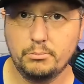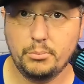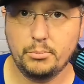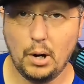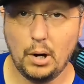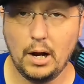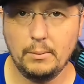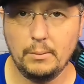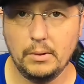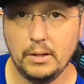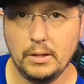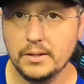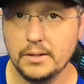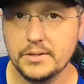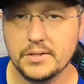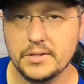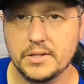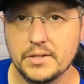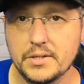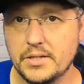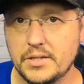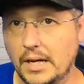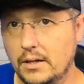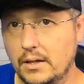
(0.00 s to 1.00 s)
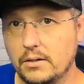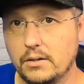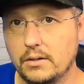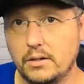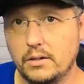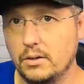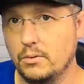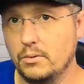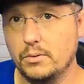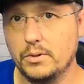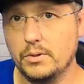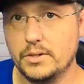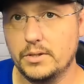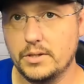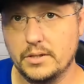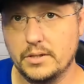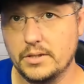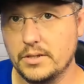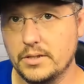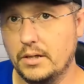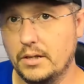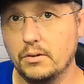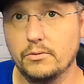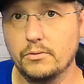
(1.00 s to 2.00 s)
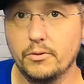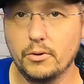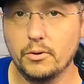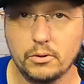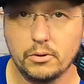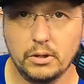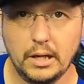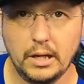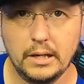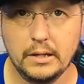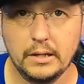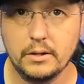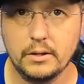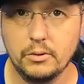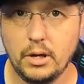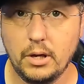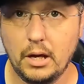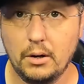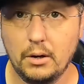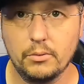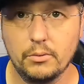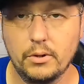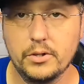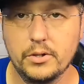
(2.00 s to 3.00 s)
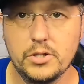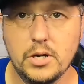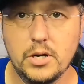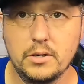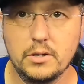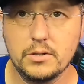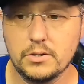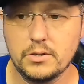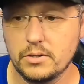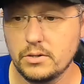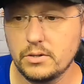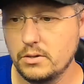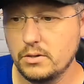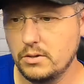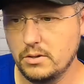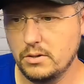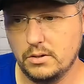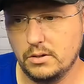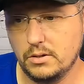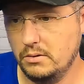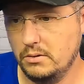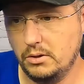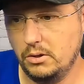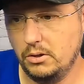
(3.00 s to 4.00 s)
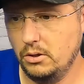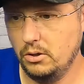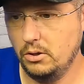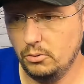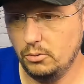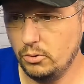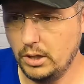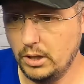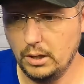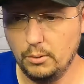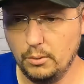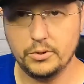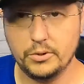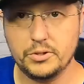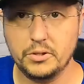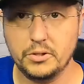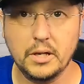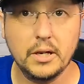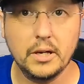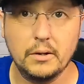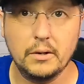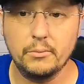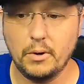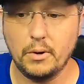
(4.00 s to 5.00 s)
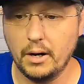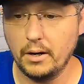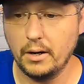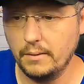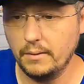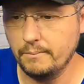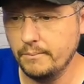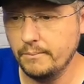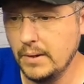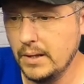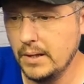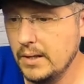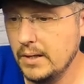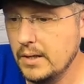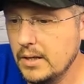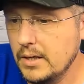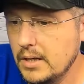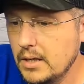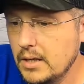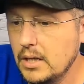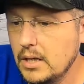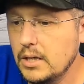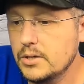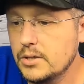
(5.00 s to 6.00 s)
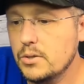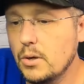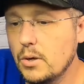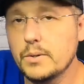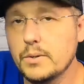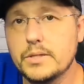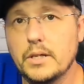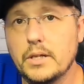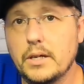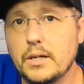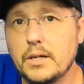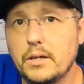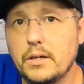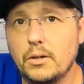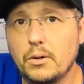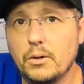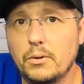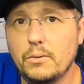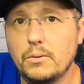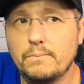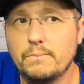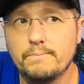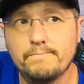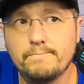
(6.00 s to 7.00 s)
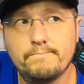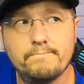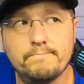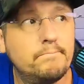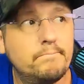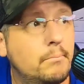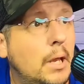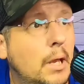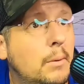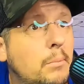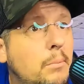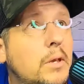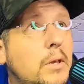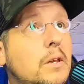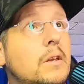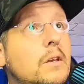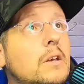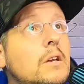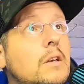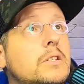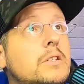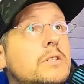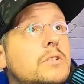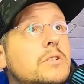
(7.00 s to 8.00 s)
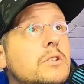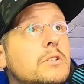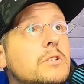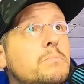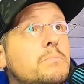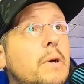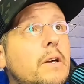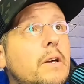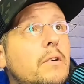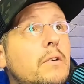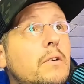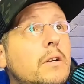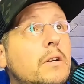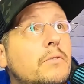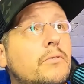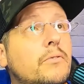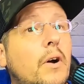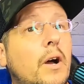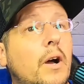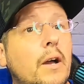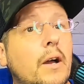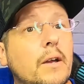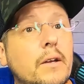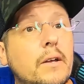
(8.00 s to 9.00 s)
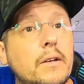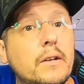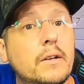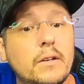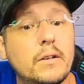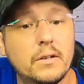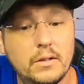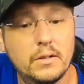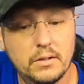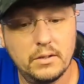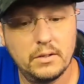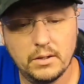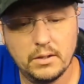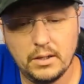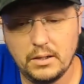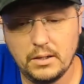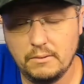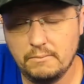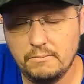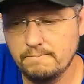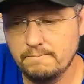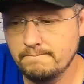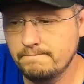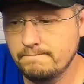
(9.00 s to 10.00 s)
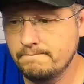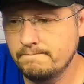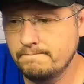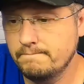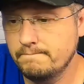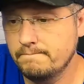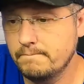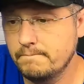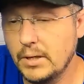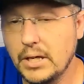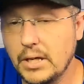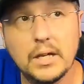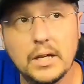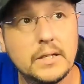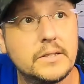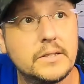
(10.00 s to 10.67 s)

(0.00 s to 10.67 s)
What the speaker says: lens, it's a single focal length. You can't really change. You get what you get, right? So I was like, maybe it's just better if I get